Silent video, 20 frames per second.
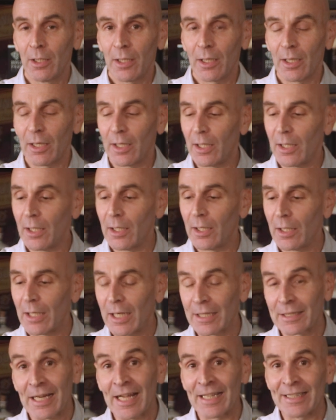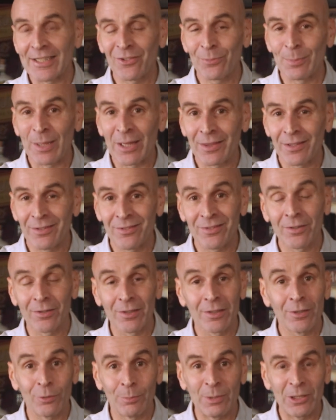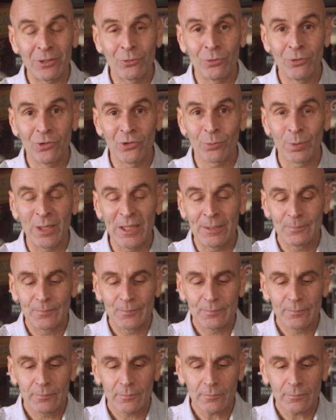A Granny Smith is still a little bit too sweet,